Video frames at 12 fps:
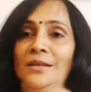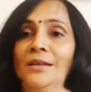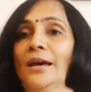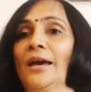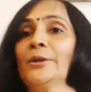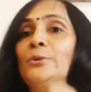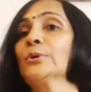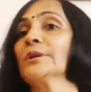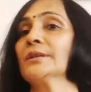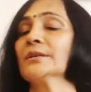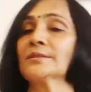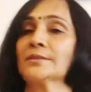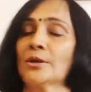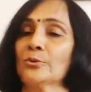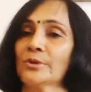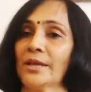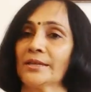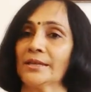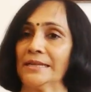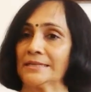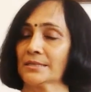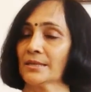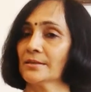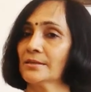I know it does sound like an
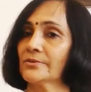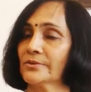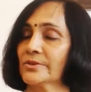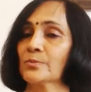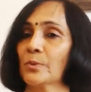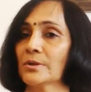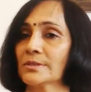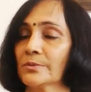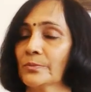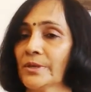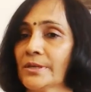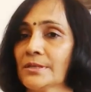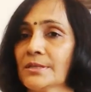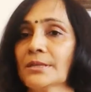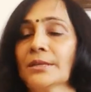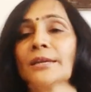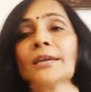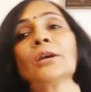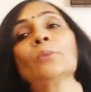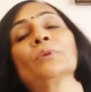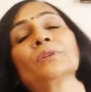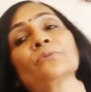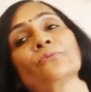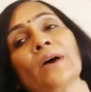extended responsibility, but
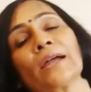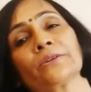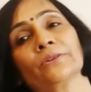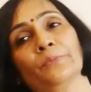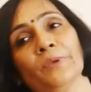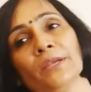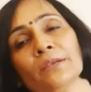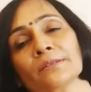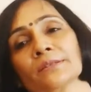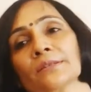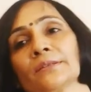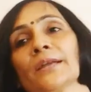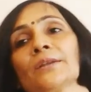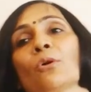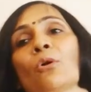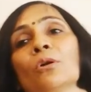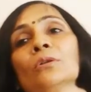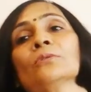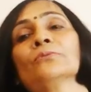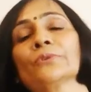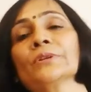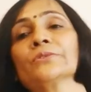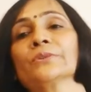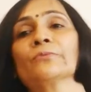the fact remains that all of
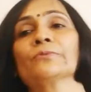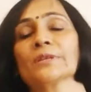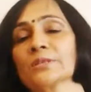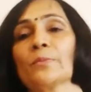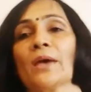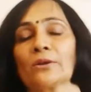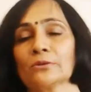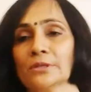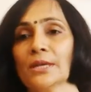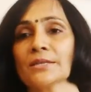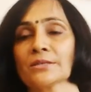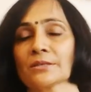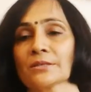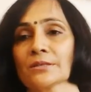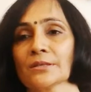it reflects back on us.